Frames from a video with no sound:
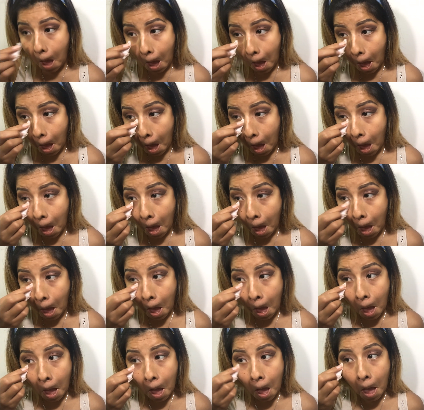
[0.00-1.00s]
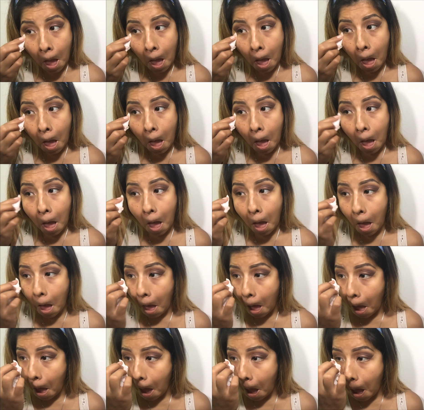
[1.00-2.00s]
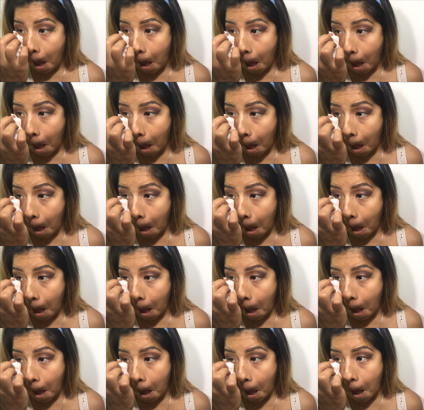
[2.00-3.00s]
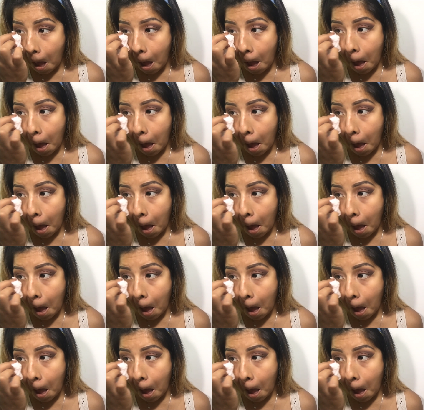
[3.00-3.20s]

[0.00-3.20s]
(no one is talking)